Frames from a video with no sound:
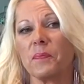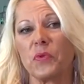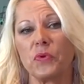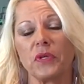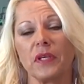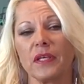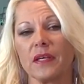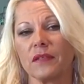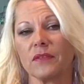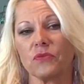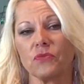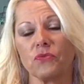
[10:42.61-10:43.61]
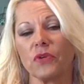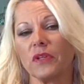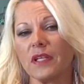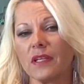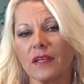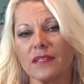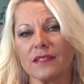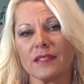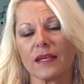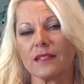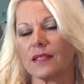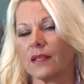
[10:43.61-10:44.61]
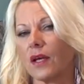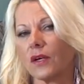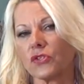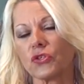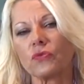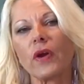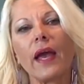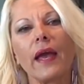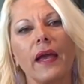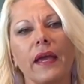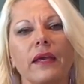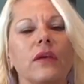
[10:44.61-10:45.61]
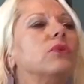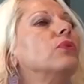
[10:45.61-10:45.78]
You can get really nice sexy lingerie.